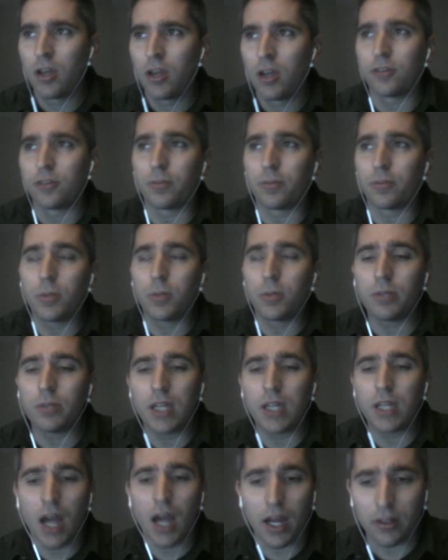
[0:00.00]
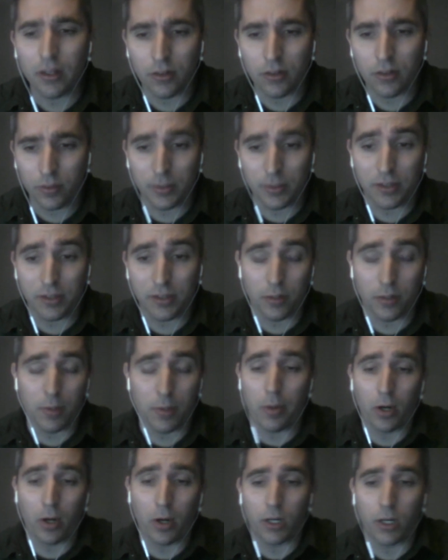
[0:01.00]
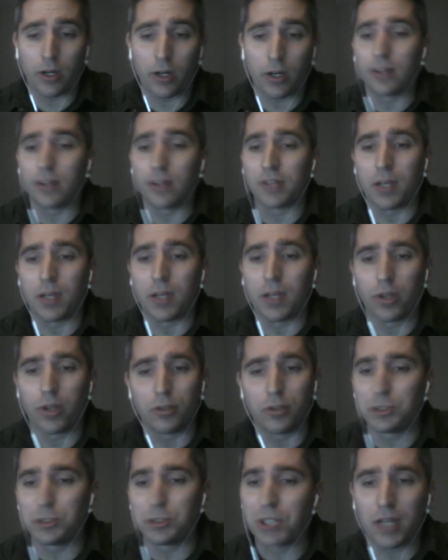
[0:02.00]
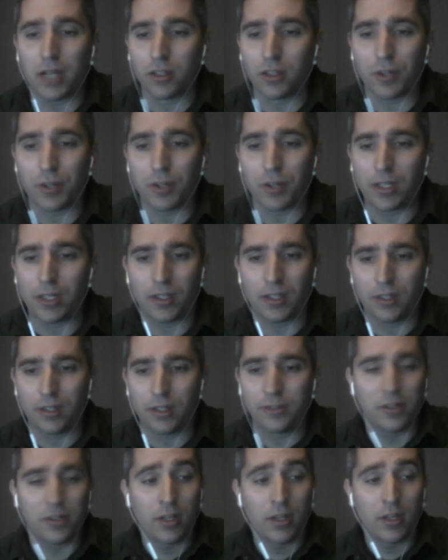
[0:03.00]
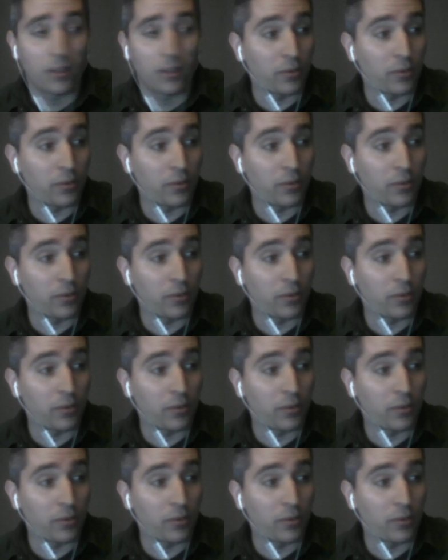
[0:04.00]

So if I'm going to play either of them, it's going to be Parker, and it's like one of those shot-in-the-dark things.